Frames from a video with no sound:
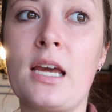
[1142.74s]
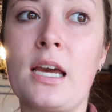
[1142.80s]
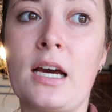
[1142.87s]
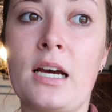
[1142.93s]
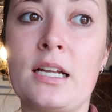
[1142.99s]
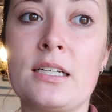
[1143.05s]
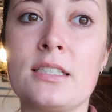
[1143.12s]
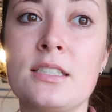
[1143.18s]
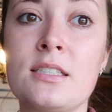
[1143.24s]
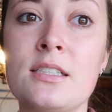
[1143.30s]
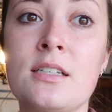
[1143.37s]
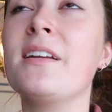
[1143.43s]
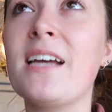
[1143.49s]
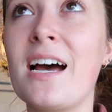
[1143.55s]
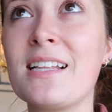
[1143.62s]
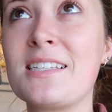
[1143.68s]
and
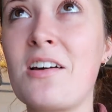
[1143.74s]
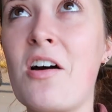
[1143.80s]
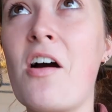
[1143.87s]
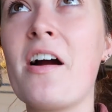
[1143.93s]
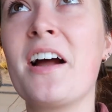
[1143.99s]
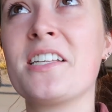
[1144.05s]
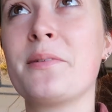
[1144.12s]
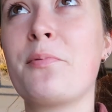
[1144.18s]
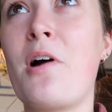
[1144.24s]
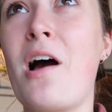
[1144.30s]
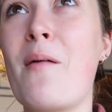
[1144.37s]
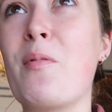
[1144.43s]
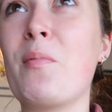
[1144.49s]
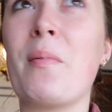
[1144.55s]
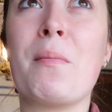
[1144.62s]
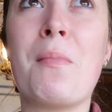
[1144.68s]
my dad's car has a
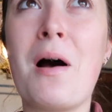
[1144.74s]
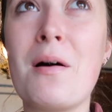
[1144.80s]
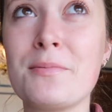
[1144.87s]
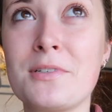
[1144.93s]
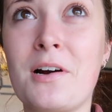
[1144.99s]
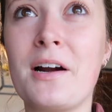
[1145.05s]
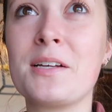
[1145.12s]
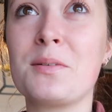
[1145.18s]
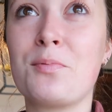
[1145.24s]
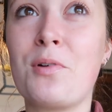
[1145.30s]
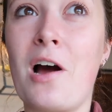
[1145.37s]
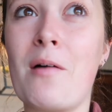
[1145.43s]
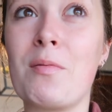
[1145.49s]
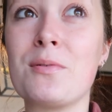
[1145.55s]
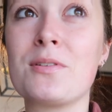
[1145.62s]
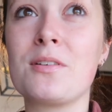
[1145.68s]
problem, my mom's car has a problem.